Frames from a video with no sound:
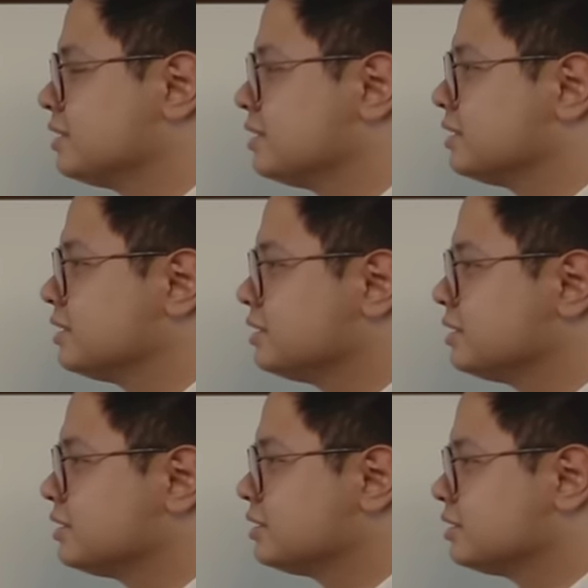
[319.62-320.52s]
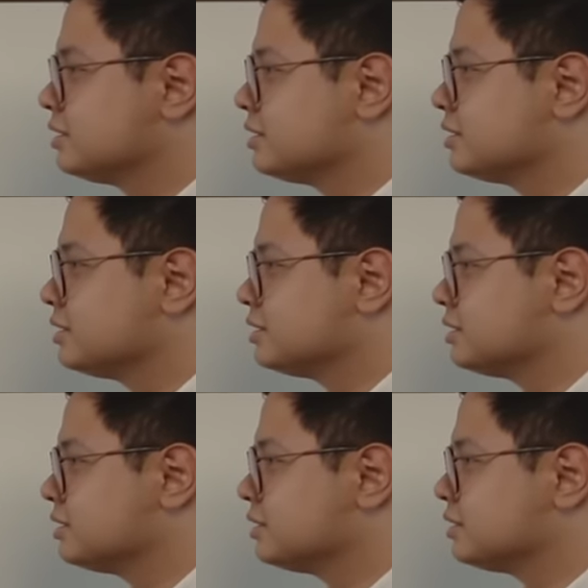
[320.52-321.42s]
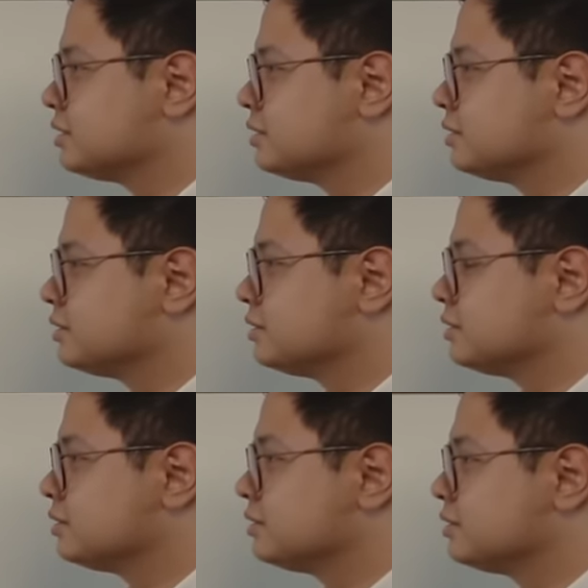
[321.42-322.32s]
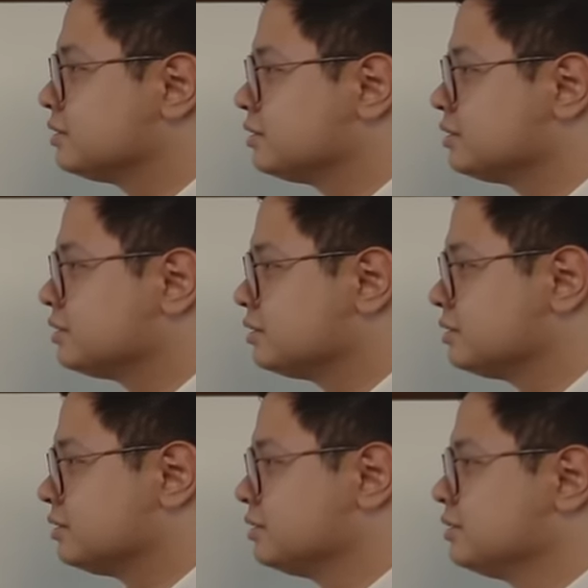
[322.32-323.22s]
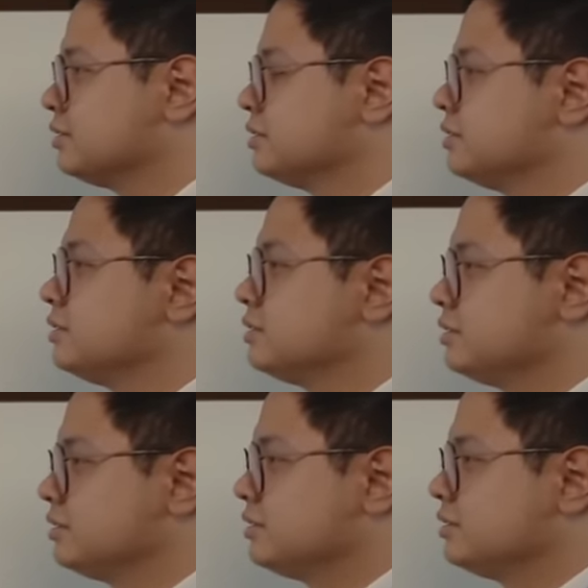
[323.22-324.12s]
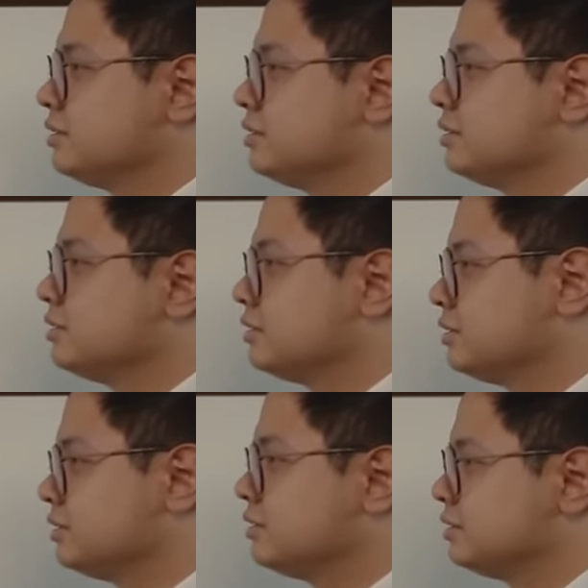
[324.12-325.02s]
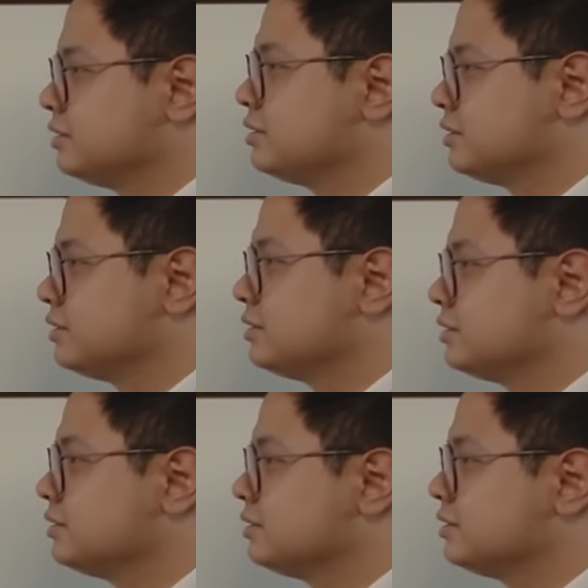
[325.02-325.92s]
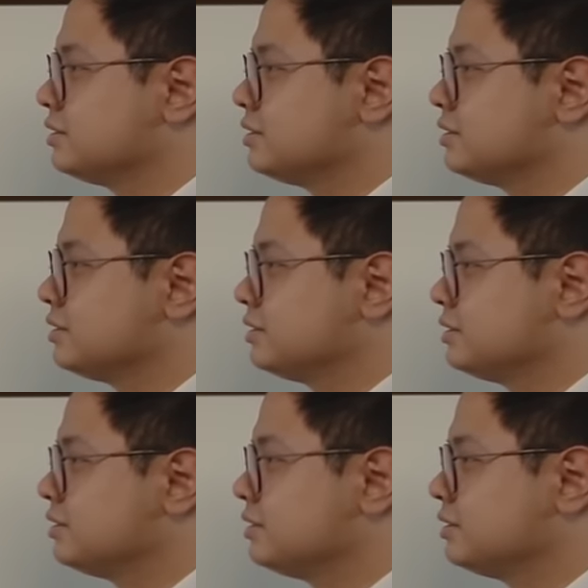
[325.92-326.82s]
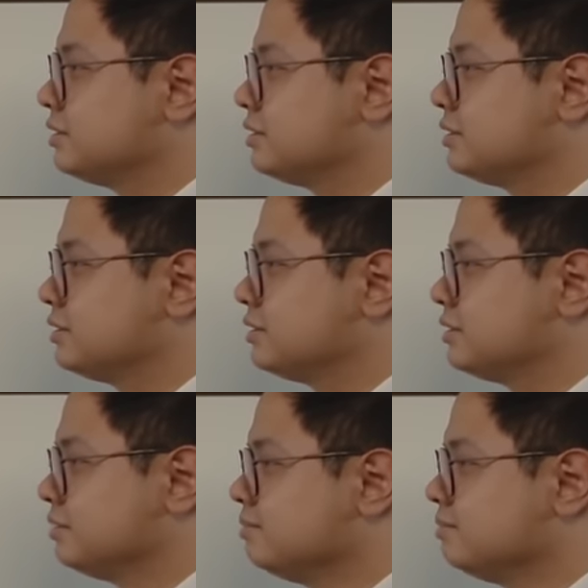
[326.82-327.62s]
(silent)